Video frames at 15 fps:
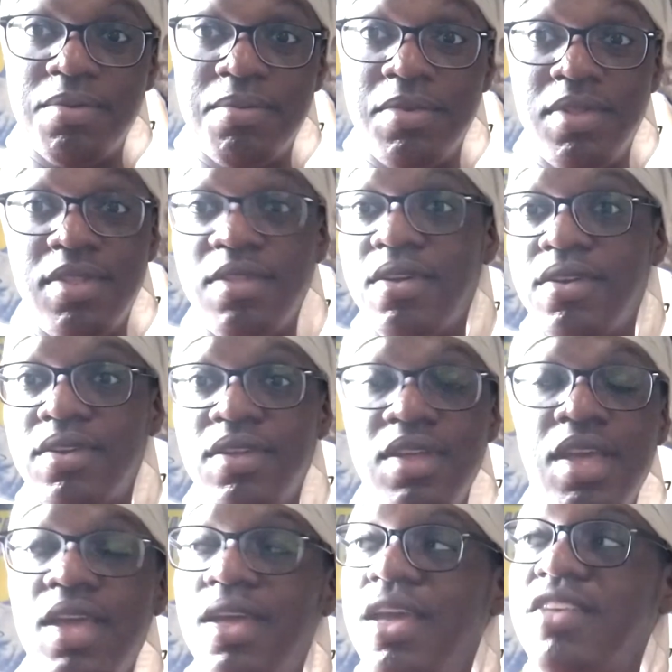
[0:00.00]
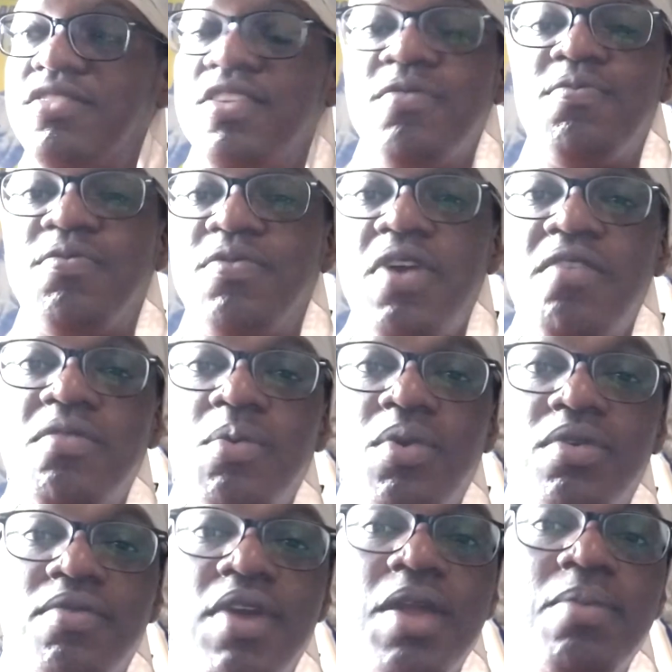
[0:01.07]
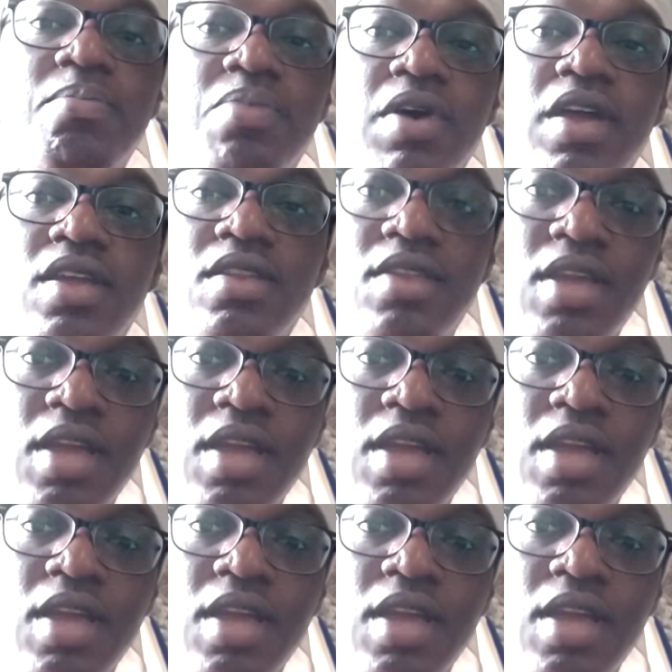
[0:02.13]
I mean, look, it's different for everyone, right? But